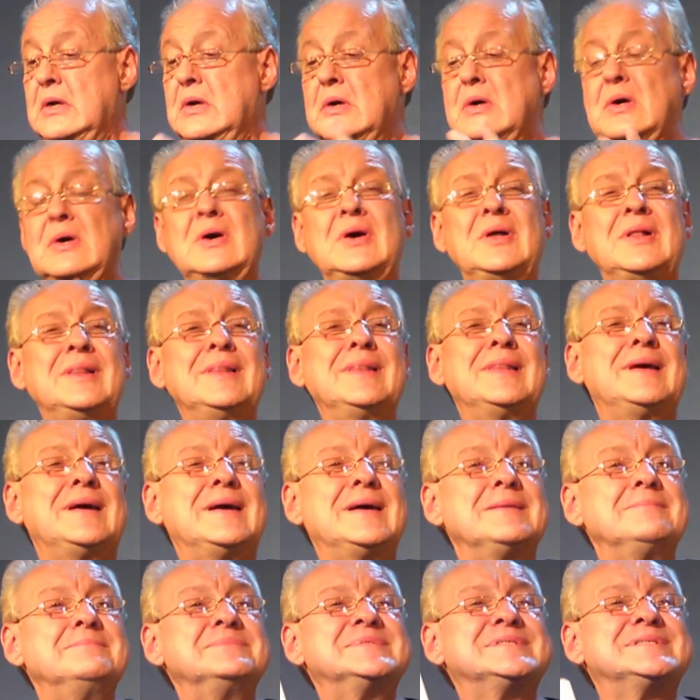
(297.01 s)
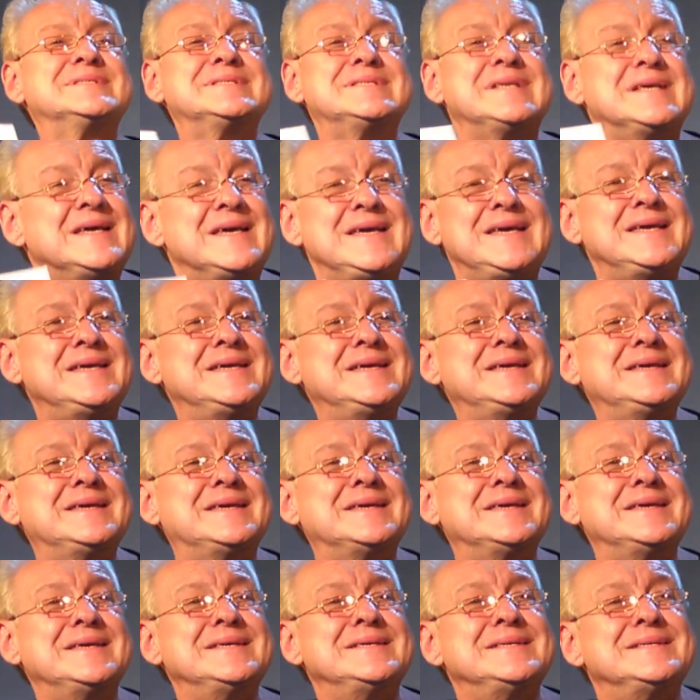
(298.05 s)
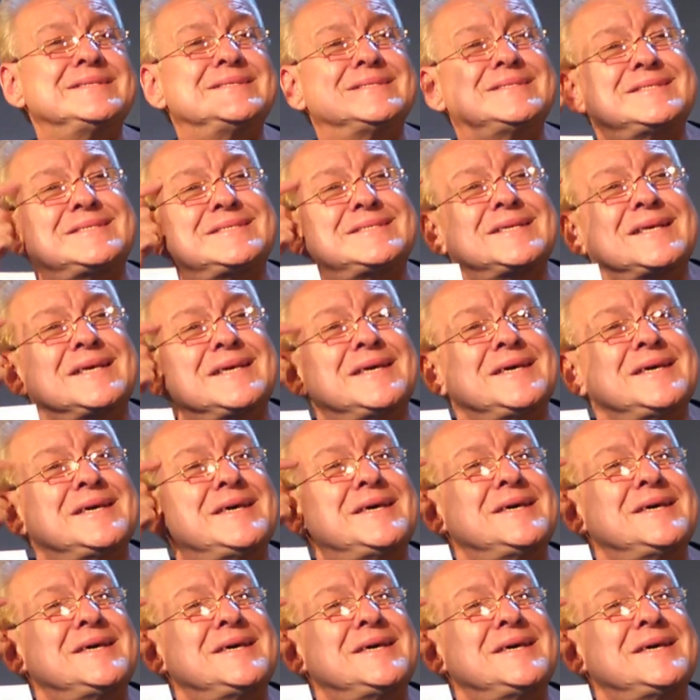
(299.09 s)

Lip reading: All I'm saying is,